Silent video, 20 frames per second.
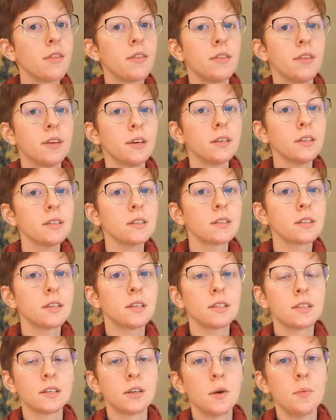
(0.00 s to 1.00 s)
This
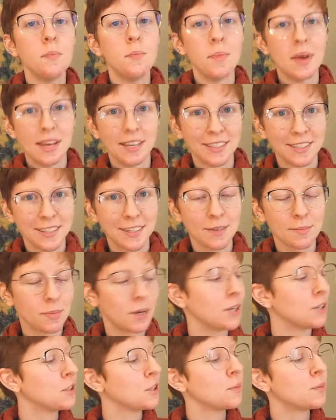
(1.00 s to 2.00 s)
is an amazing
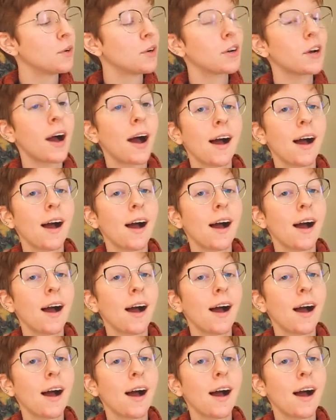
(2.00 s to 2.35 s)
picture book.